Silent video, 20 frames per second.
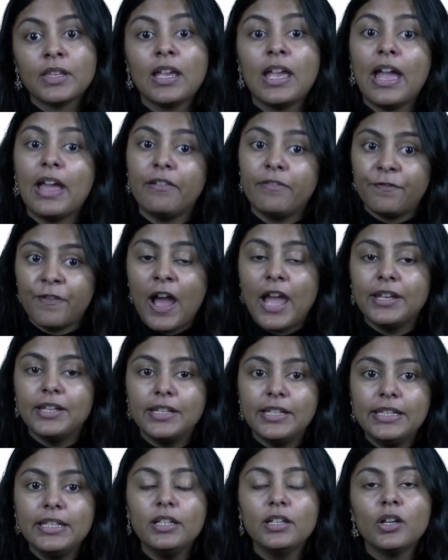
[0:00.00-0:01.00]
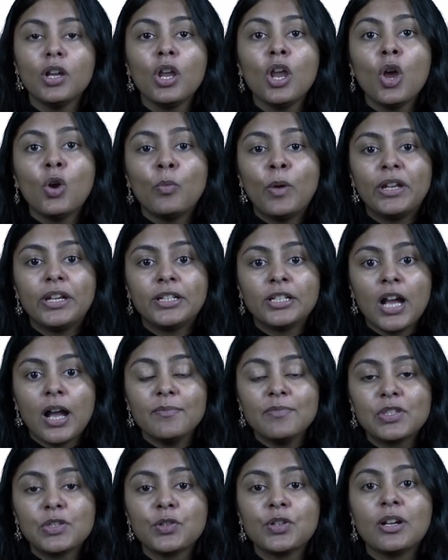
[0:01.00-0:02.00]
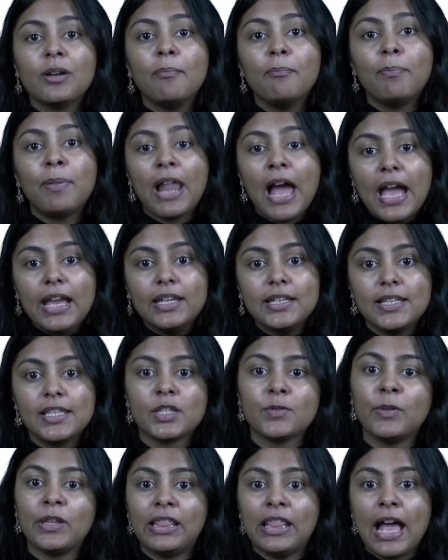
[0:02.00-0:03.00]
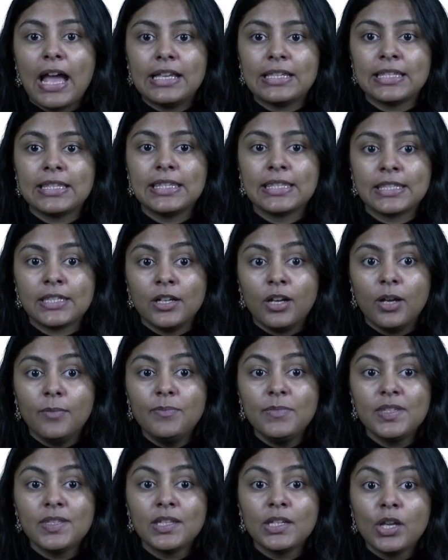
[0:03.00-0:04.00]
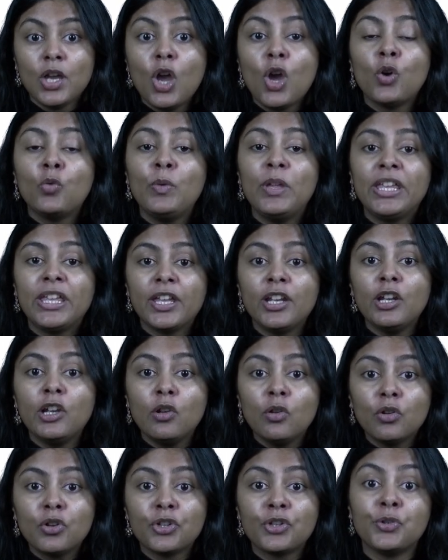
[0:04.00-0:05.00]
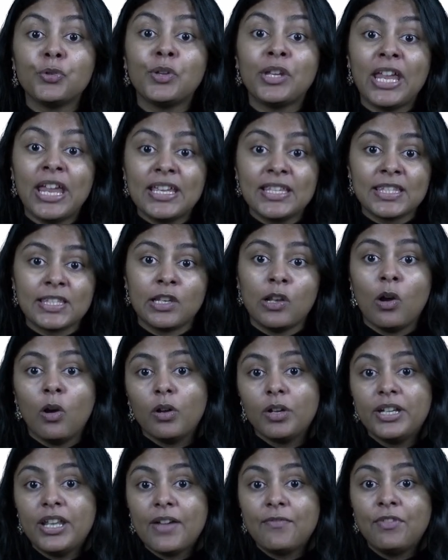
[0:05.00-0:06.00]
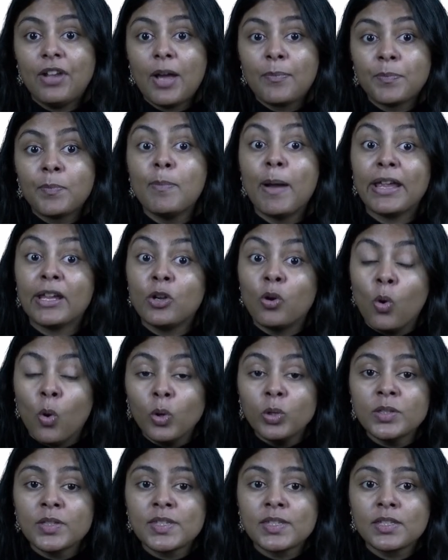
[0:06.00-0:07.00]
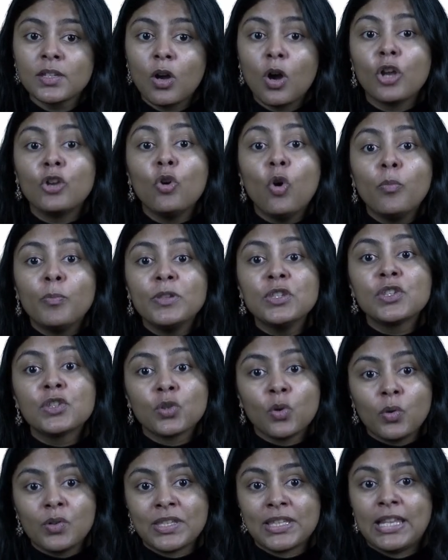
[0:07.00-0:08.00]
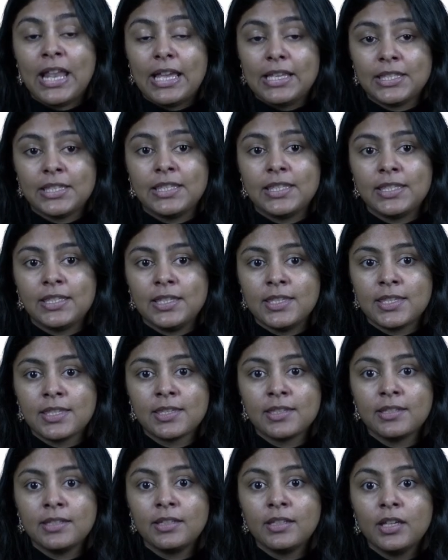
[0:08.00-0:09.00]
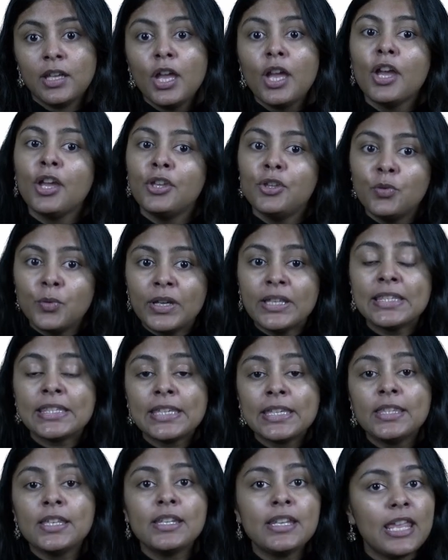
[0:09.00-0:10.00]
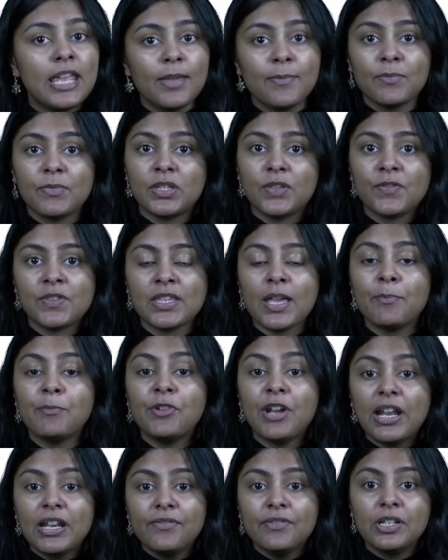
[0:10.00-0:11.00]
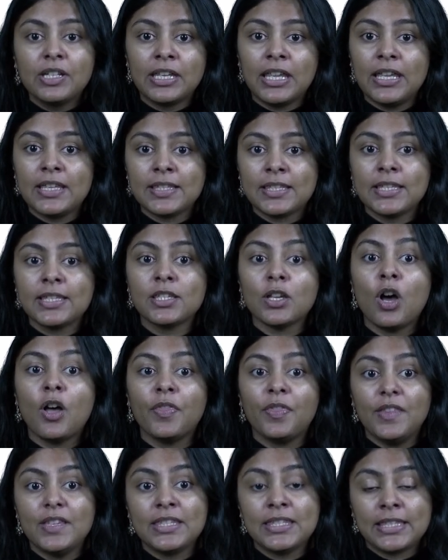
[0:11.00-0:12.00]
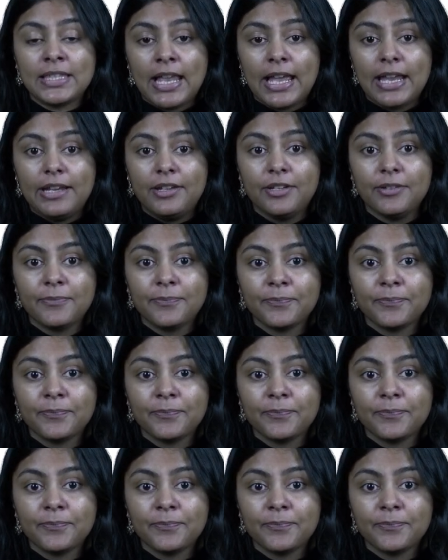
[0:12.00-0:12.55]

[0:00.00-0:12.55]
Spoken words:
And finally, when it comes to compliance with license terms, we can look to case law developed by courts on open source licenses. You can see the names of some relevant cases on this slide.